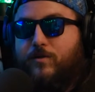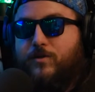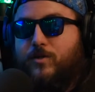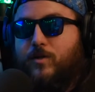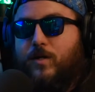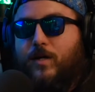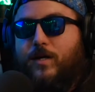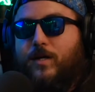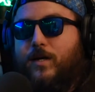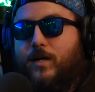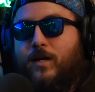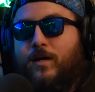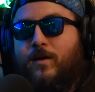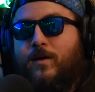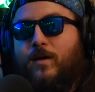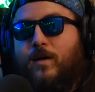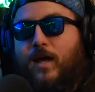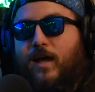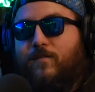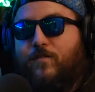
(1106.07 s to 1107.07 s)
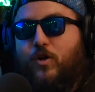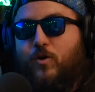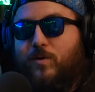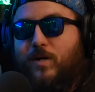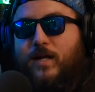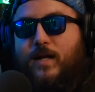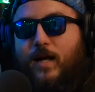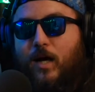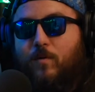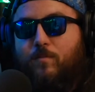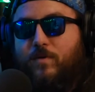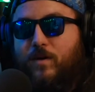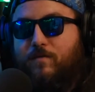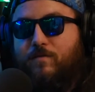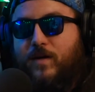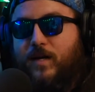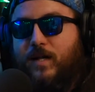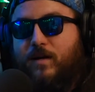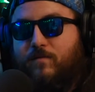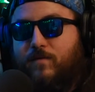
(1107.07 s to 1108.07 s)
Mm-hmm. So, like, if you need help
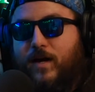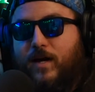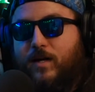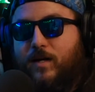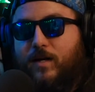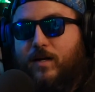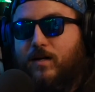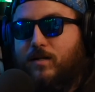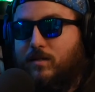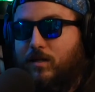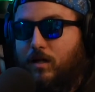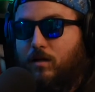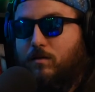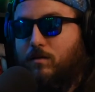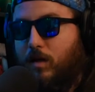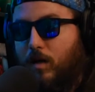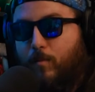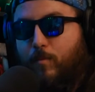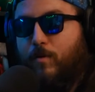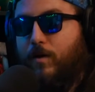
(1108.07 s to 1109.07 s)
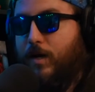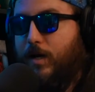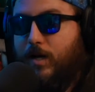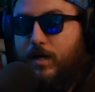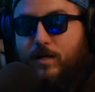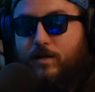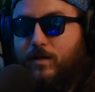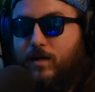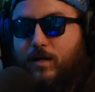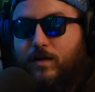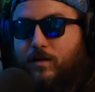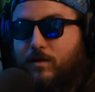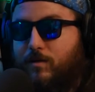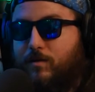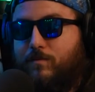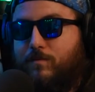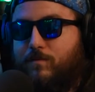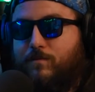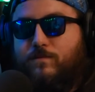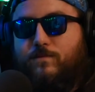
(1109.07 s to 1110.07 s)
defeating Vecna, the number eight
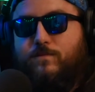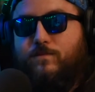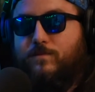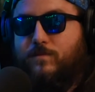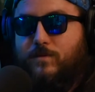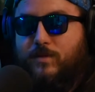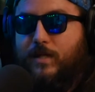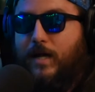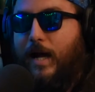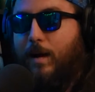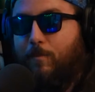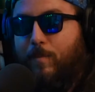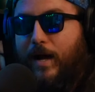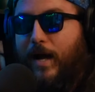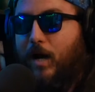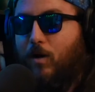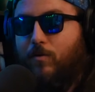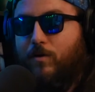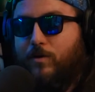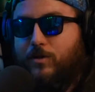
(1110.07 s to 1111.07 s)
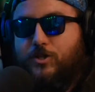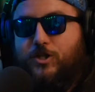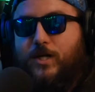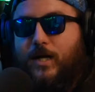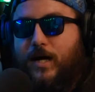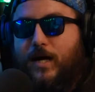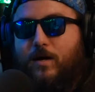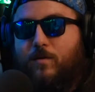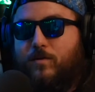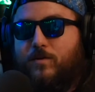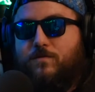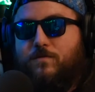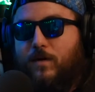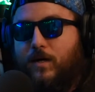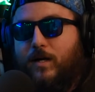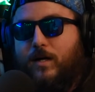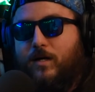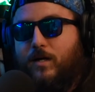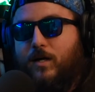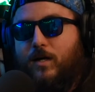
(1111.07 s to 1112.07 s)
can... That power she had was
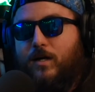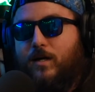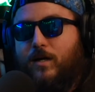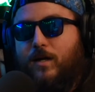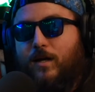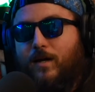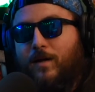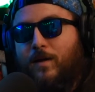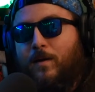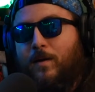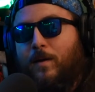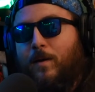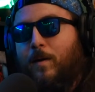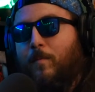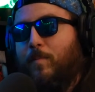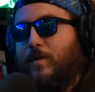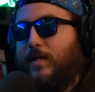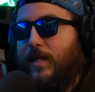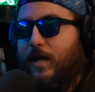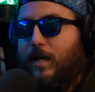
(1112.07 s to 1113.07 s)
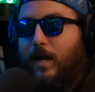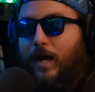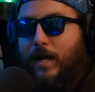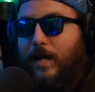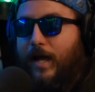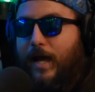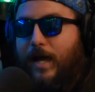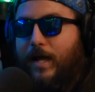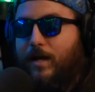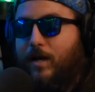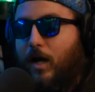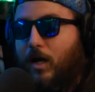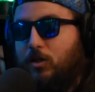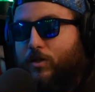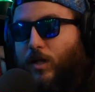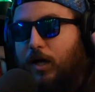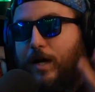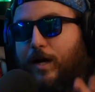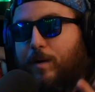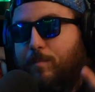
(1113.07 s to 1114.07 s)
fucking good. But then, again, a
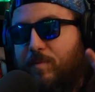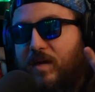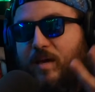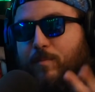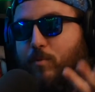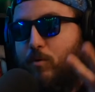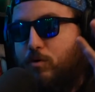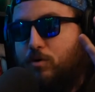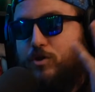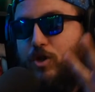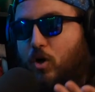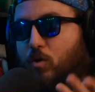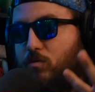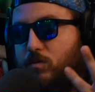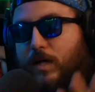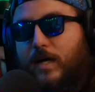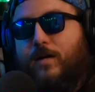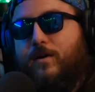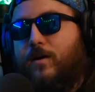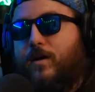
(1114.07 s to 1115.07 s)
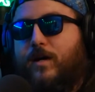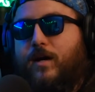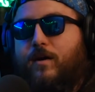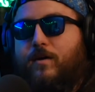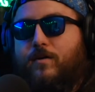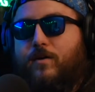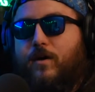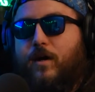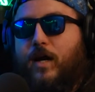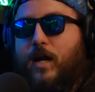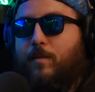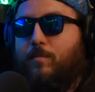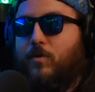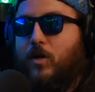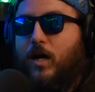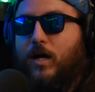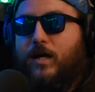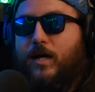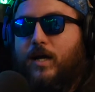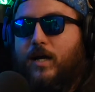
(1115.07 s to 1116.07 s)
lot of people don't like her character. And I'm
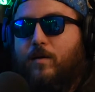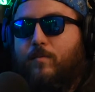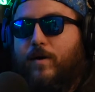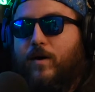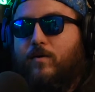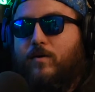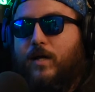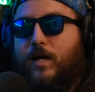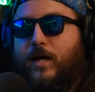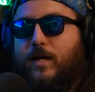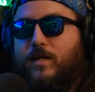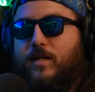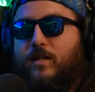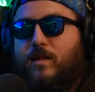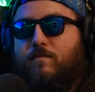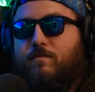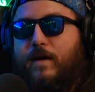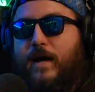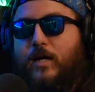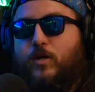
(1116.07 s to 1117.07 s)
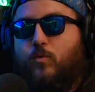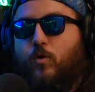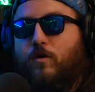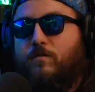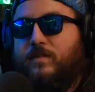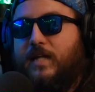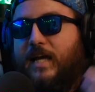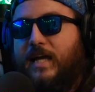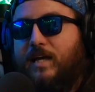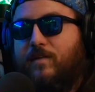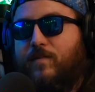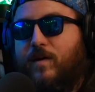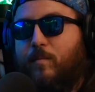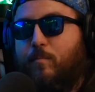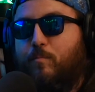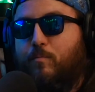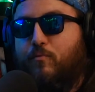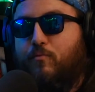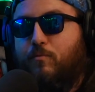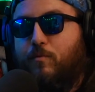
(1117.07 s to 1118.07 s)
talking about, like, to the fact where if they
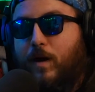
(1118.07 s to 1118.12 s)
even...